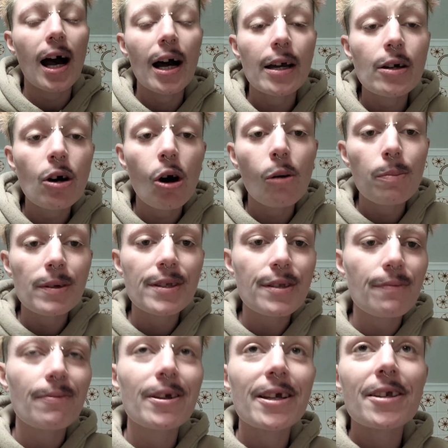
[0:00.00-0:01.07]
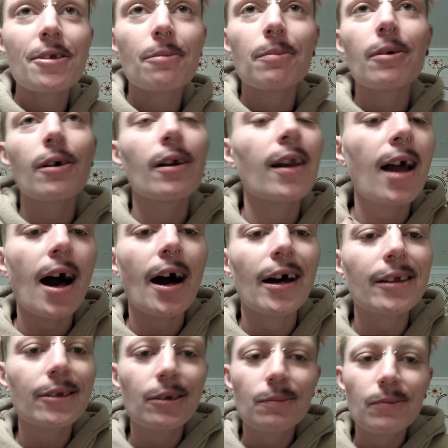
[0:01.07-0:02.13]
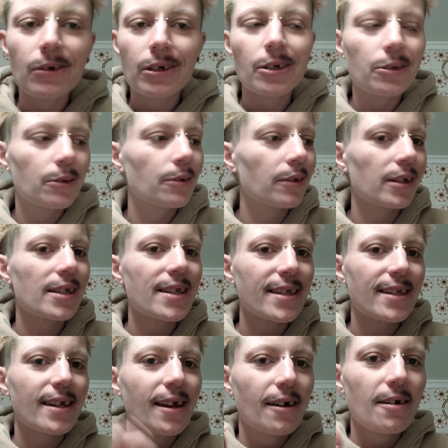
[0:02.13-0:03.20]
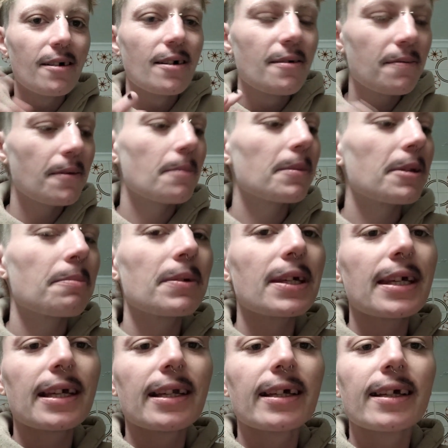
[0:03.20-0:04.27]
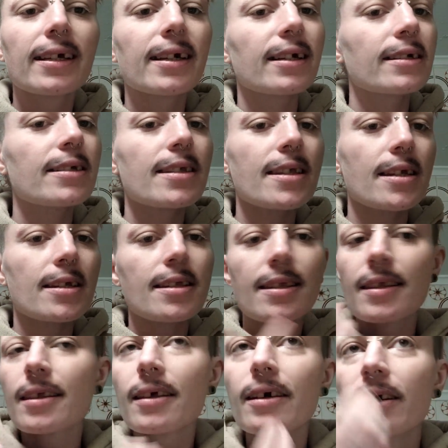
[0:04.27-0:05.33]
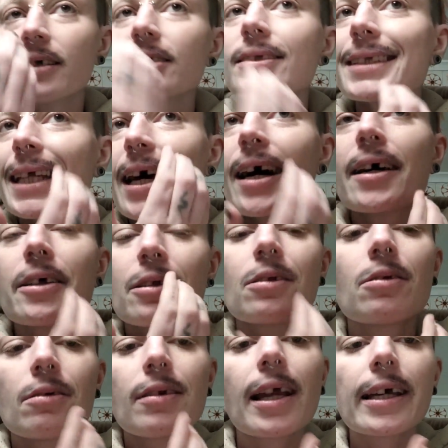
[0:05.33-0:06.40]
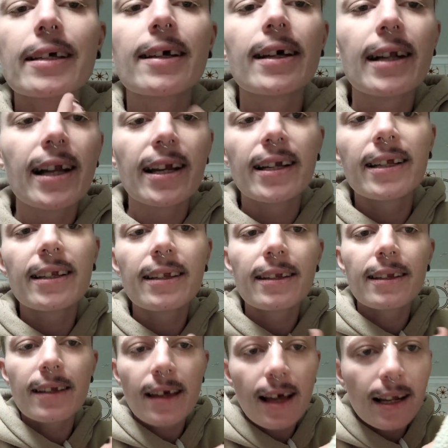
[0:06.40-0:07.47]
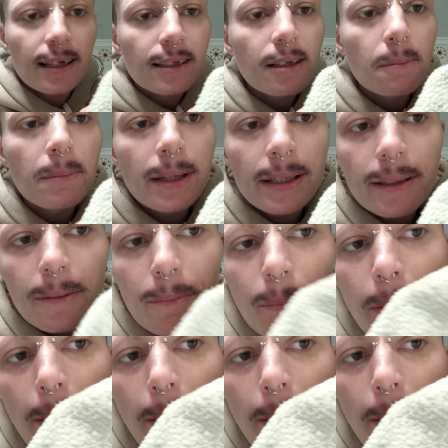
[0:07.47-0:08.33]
I hope it's fixable. I don't wanna do this from the beginning. Just try to like clean it a little bit.